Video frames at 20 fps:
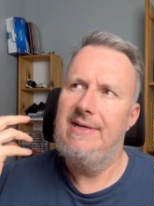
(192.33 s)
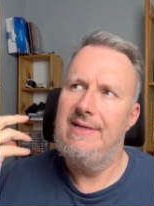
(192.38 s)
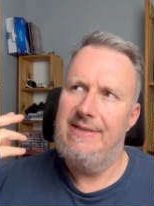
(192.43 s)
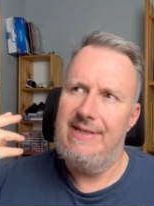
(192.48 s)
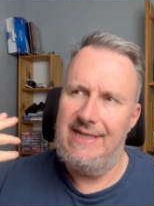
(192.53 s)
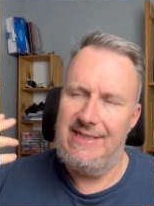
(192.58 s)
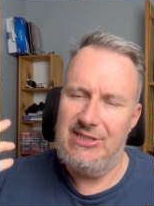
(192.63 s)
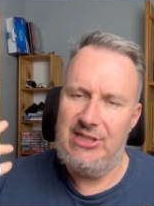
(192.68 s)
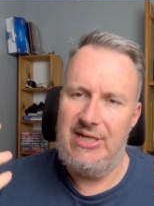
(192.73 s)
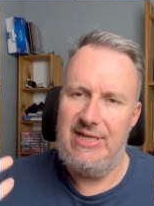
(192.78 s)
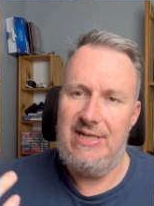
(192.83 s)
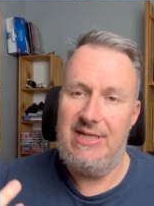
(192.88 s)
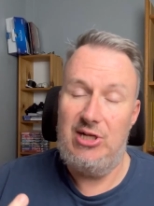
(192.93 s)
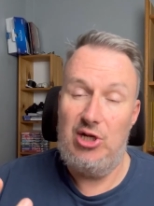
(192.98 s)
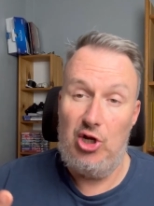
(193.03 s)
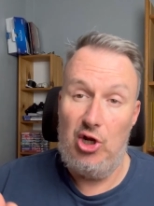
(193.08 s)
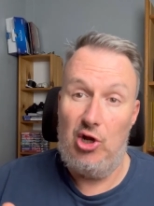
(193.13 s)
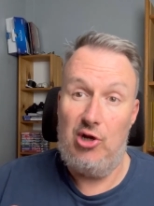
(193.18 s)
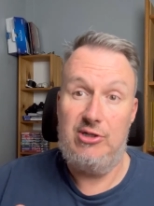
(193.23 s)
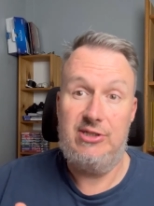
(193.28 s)
There's
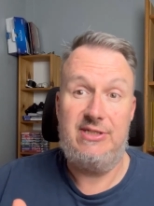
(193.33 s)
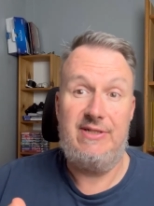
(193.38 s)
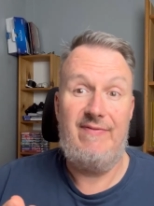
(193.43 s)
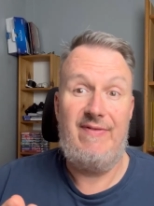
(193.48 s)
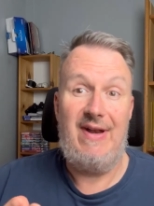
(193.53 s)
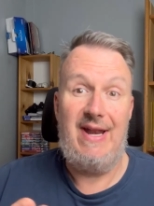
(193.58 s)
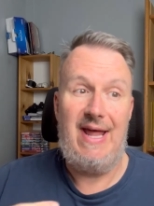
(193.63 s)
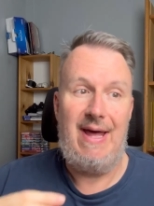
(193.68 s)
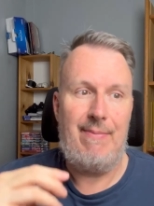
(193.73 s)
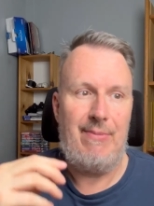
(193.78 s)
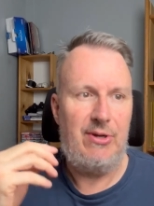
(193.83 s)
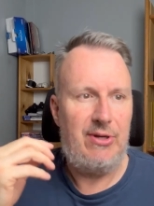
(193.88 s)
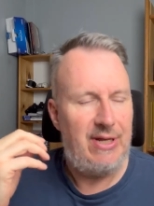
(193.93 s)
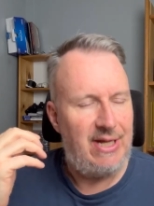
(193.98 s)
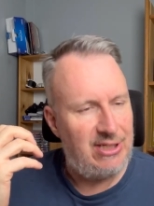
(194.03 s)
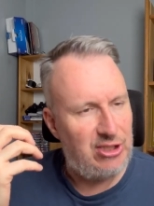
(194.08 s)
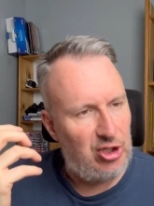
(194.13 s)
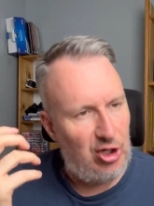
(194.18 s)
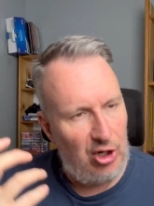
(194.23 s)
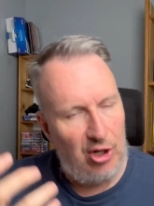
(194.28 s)
lots of lemon,
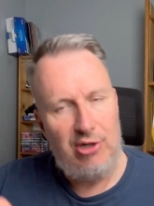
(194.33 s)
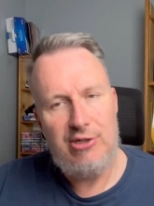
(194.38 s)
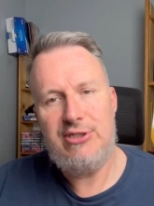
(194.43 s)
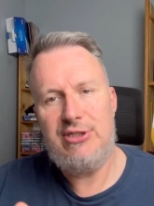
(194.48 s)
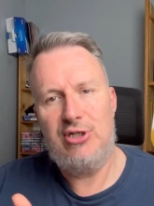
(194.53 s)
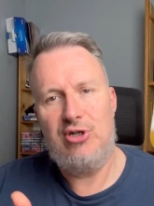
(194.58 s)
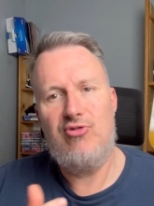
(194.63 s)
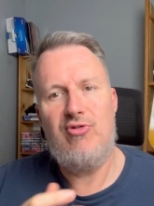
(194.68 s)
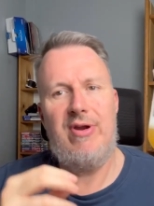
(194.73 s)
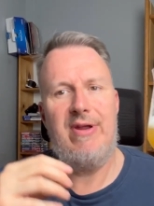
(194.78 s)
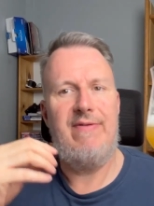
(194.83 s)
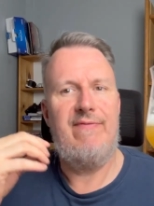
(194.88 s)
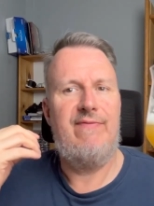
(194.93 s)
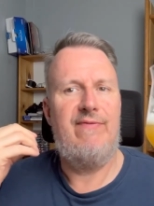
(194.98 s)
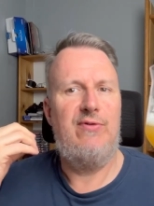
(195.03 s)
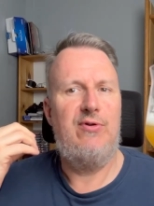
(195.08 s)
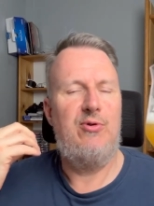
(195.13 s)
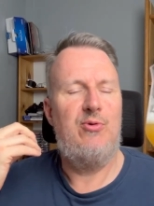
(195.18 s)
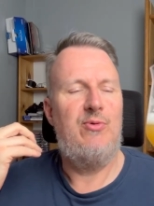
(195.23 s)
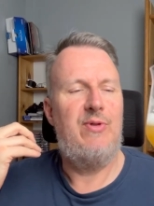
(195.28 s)
there's lots of
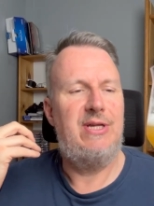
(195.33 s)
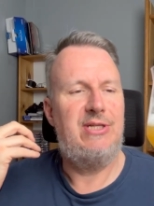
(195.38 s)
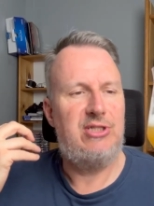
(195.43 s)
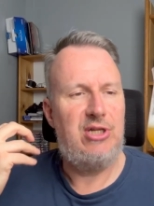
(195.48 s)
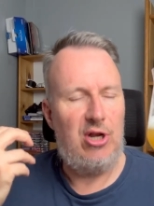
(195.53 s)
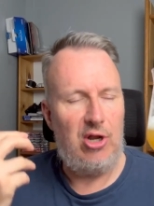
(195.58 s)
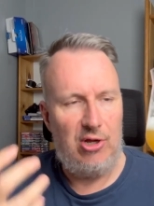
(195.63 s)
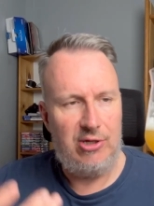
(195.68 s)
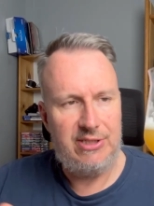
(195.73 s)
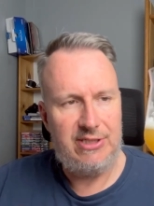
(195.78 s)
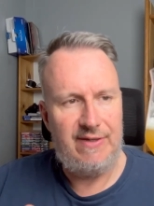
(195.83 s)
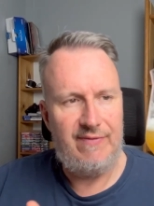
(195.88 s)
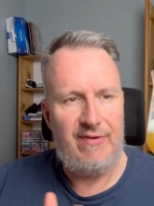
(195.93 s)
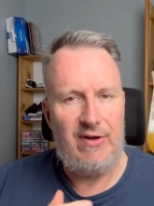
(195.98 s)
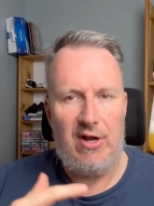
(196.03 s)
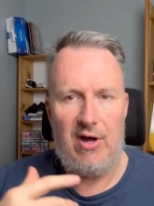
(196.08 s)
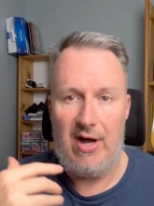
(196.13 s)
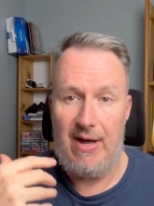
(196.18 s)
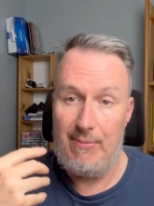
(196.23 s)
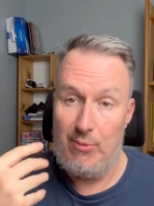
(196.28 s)
grapefruit, there's lots of
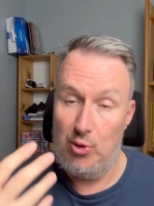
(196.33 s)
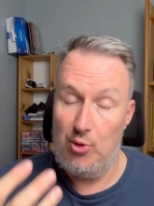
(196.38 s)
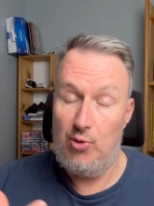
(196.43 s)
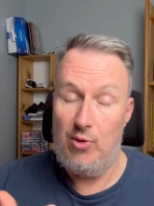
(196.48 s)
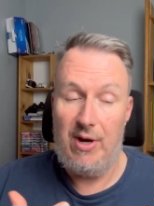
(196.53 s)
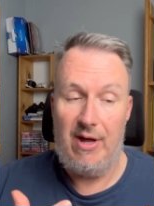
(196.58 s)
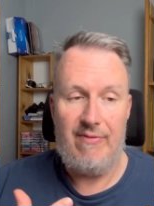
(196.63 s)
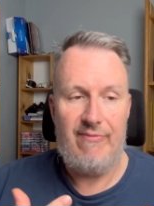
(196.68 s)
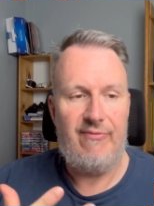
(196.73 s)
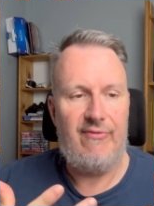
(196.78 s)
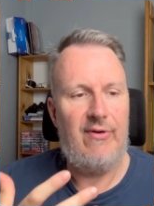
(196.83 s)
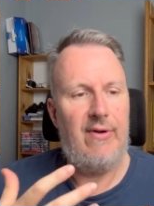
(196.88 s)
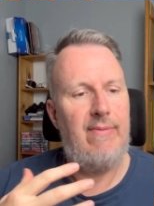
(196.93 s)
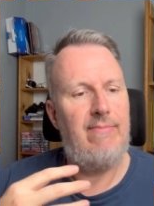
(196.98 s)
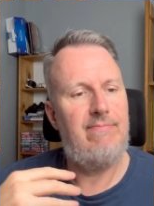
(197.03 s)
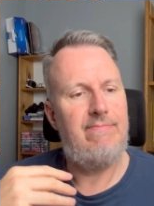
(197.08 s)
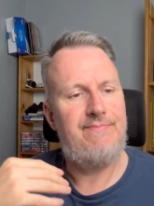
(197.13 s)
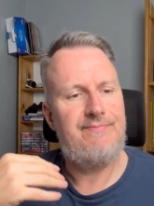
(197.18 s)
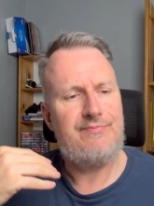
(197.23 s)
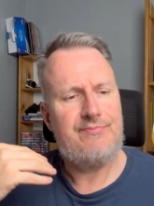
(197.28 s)
lime all up
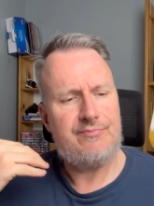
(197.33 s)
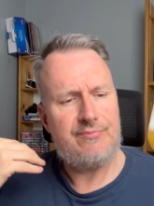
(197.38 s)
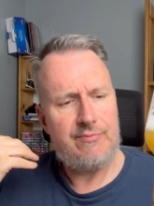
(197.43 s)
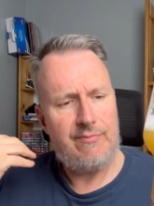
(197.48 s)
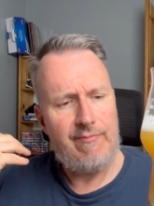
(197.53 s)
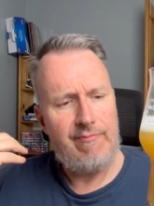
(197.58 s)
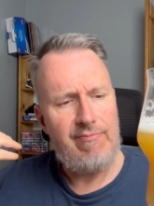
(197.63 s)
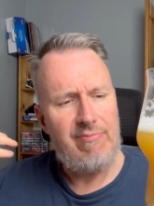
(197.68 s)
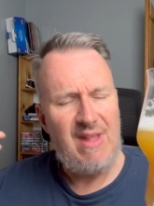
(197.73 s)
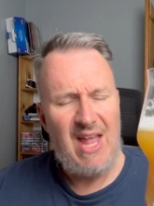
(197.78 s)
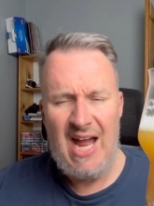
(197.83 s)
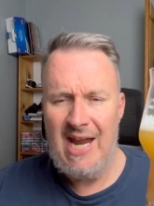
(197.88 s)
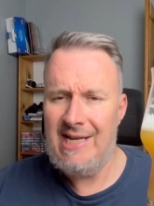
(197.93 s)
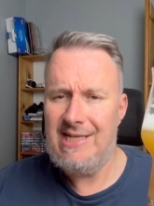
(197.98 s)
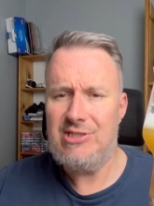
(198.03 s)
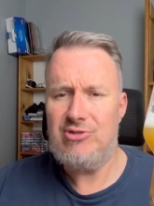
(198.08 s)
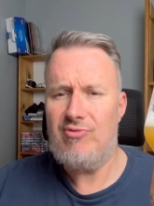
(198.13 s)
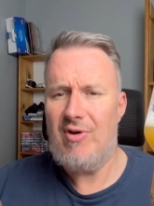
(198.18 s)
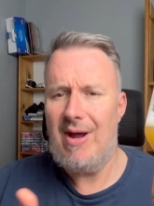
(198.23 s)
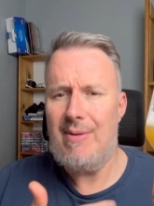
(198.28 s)
front. And
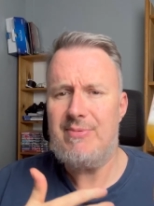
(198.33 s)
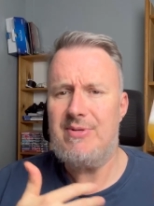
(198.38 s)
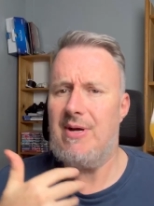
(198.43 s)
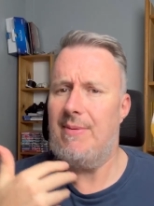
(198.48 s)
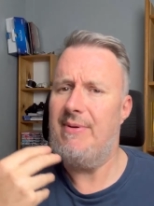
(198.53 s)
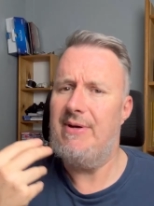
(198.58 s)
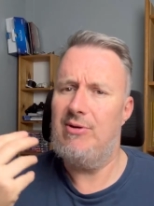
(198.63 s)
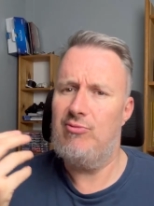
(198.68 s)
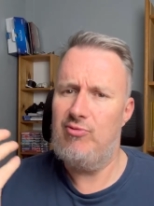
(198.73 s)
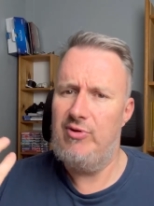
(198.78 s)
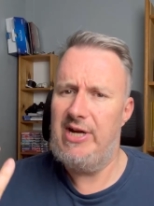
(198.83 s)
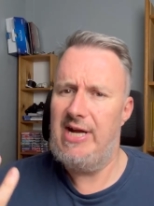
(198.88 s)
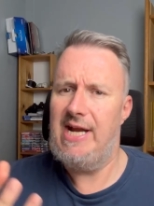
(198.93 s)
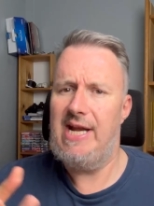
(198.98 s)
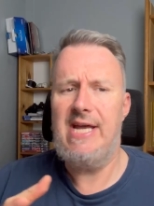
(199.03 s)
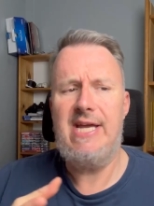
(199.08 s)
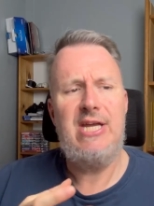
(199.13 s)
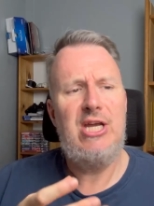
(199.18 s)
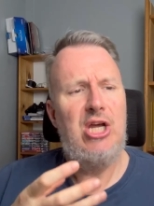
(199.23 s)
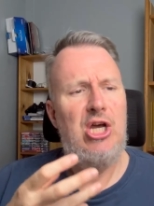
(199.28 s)
it's wrapped up in a
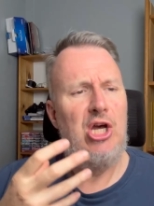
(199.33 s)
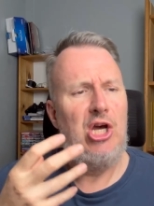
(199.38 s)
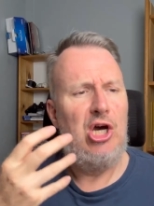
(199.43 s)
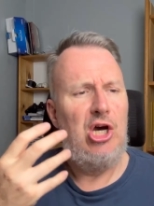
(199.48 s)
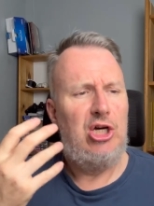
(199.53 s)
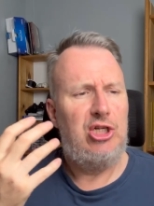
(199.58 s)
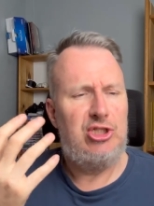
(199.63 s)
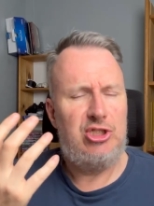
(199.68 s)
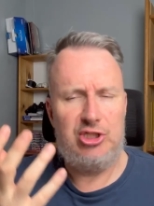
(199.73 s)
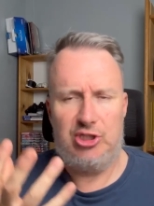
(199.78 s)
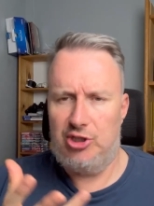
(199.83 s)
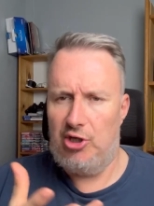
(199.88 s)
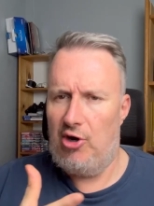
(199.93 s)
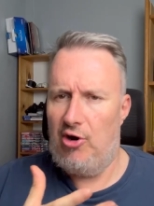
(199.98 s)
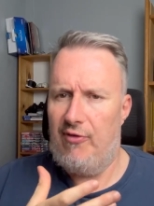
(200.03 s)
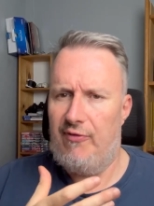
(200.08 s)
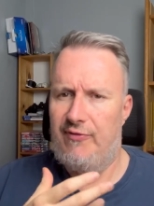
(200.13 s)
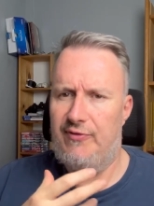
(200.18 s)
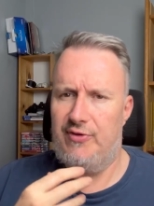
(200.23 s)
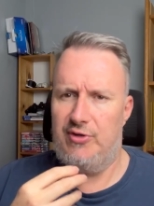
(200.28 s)
really
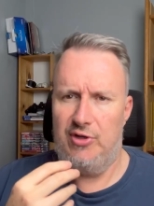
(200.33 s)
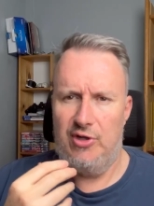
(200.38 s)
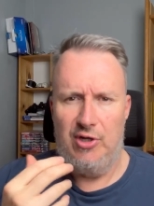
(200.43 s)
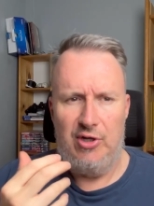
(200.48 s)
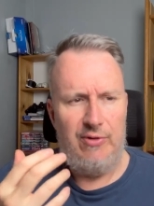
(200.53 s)
soft,